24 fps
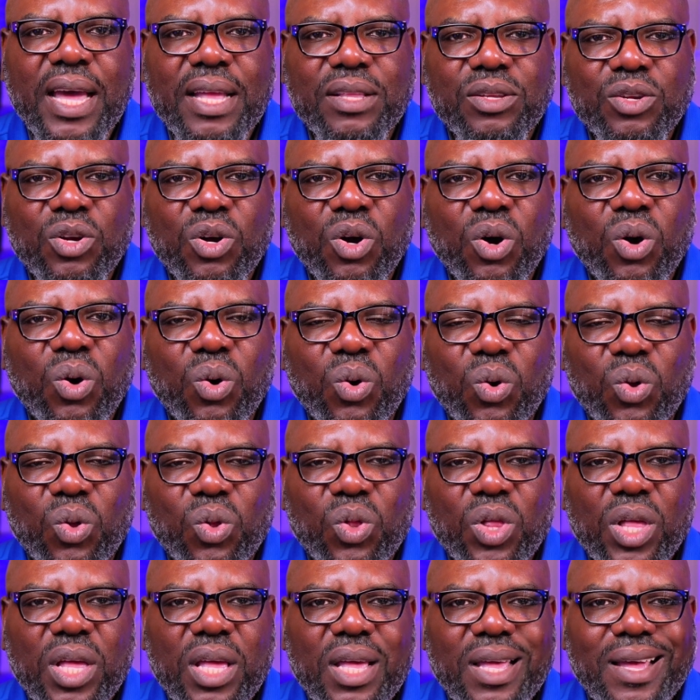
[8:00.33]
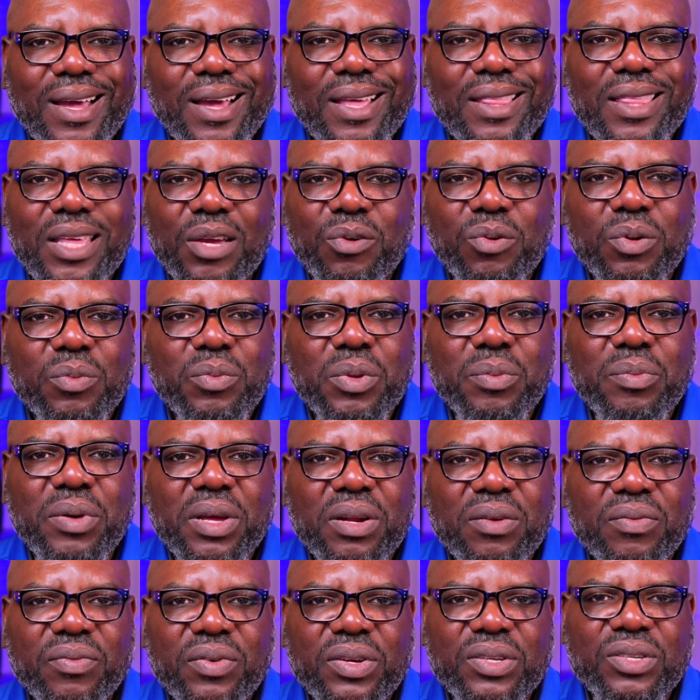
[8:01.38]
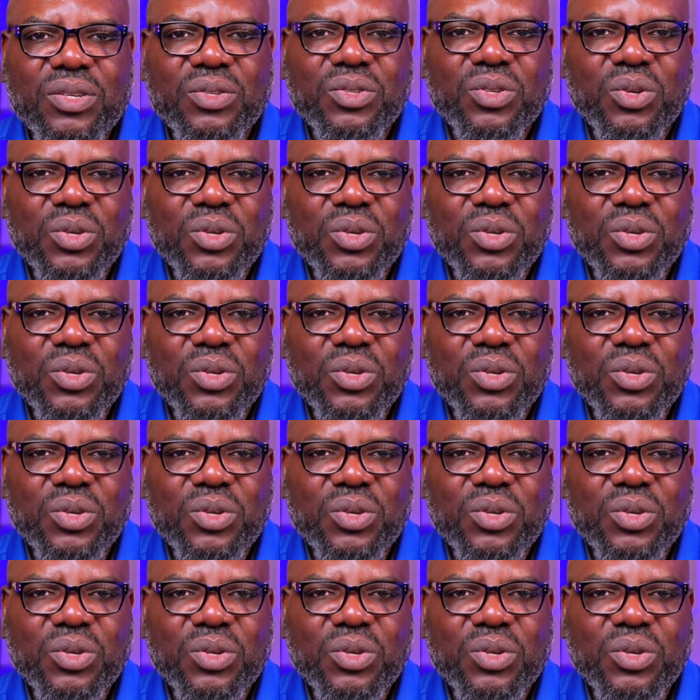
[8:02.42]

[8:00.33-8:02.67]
that goal, I think would be beneficial.